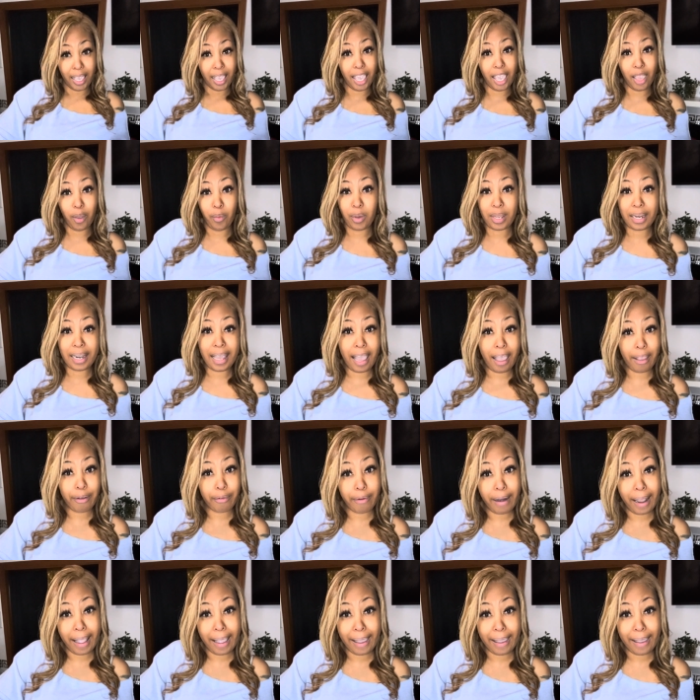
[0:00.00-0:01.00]
And when I
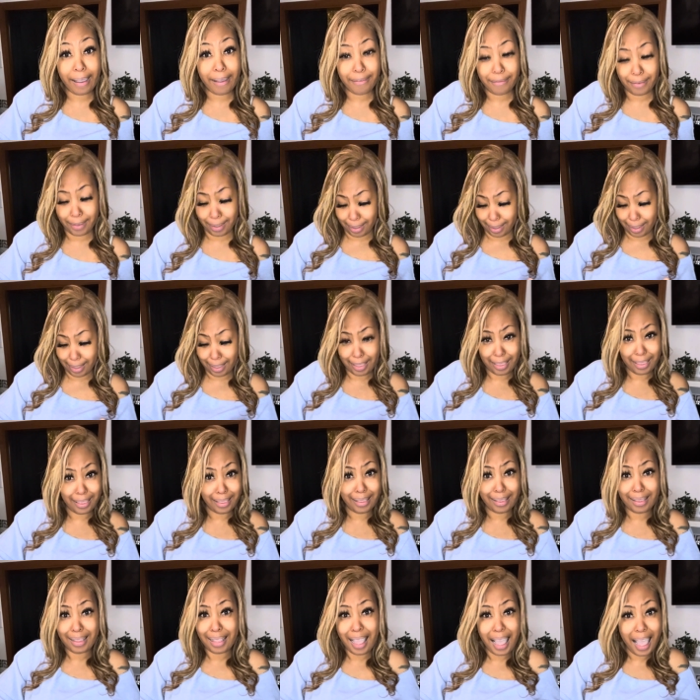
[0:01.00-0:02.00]
arrive,
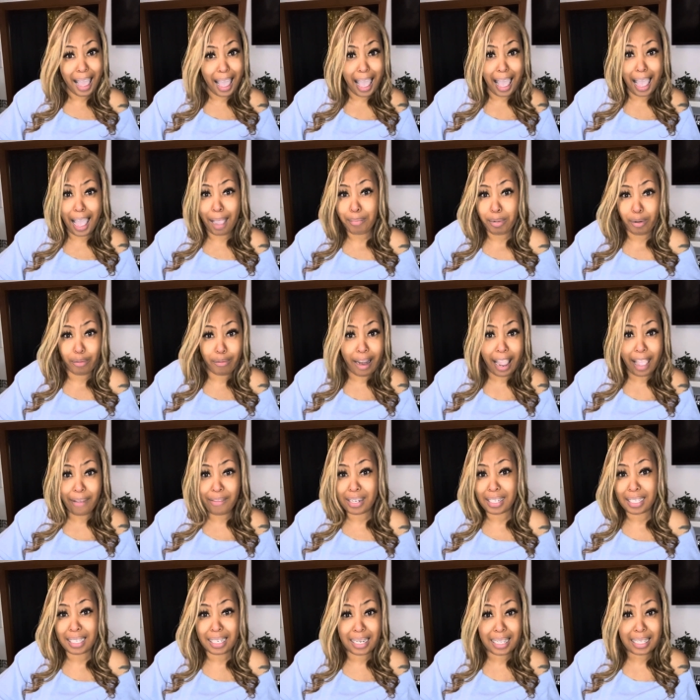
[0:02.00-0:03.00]
I'm
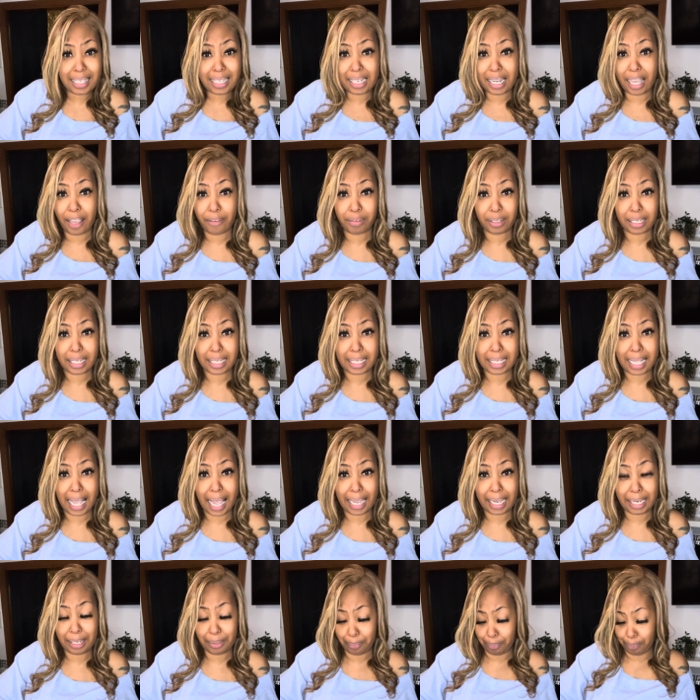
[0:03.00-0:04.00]
arriving to this lovely
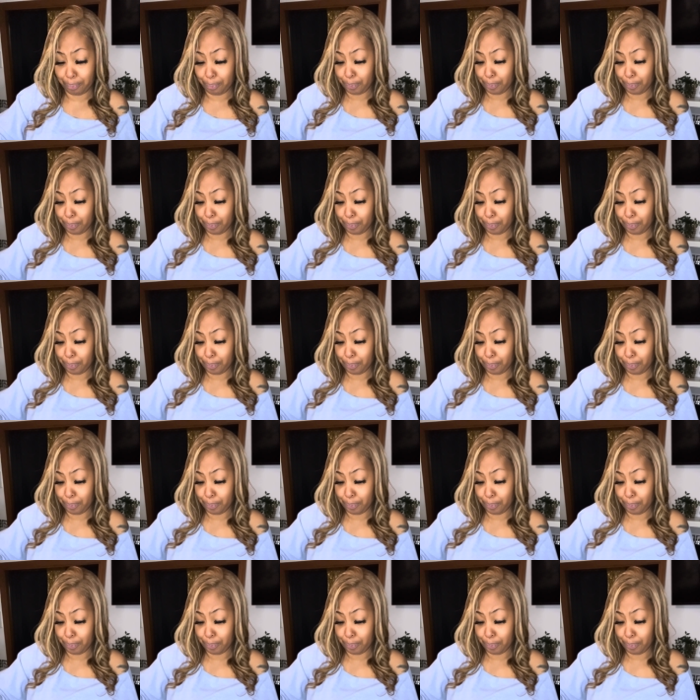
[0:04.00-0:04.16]
sight,